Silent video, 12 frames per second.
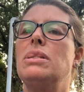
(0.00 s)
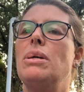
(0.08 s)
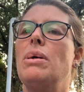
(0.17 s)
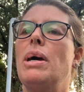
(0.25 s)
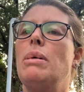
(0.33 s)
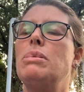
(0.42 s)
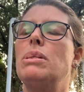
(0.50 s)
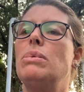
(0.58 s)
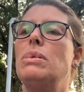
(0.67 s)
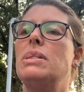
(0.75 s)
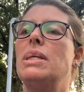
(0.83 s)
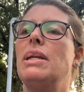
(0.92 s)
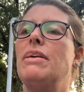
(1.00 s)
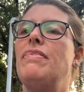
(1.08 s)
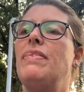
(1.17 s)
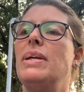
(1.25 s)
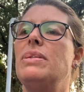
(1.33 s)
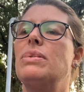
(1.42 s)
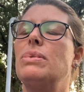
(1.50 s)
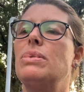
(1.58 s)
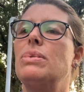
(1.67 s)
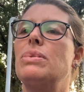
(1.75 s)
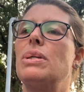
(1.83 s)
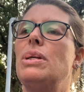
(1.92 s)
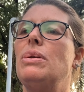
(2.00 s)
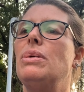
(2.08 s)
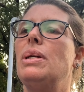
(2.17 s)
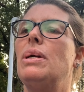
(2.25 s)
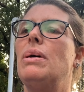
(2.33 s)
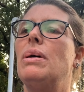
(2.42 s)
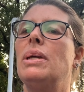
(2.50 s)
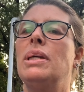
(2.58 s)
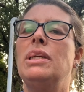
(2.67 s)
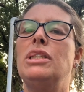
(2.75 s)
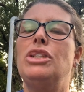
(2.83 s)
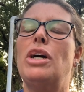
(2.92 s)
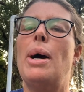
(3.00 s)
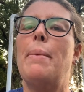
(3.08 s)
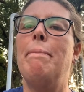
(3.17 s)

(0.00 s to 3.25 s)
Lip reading: who helps Lourdes get a fake Social Security card and a job.